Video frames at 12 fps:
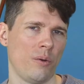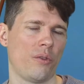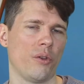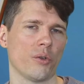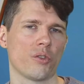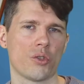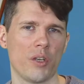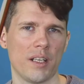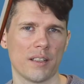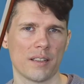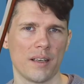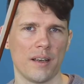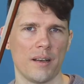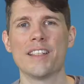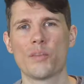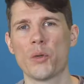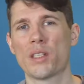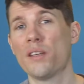with those strings
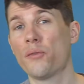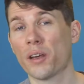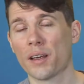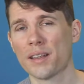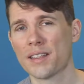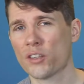in specific